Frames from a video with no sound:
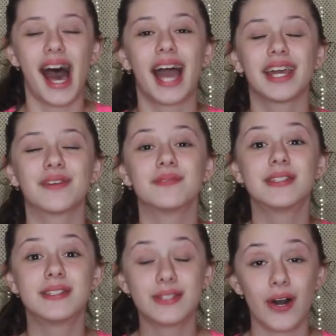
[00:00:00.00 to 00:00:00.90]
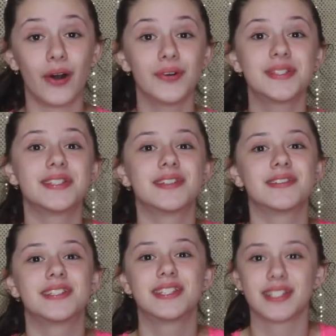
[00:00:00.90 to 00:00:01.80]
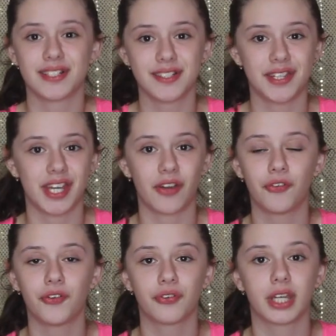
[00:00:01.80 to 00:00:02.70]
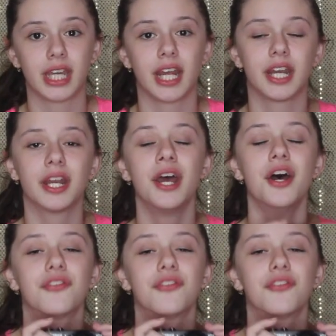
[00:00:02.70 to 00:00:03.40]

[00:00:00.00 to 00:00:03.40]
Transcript: I am so, so, so thankful for Canon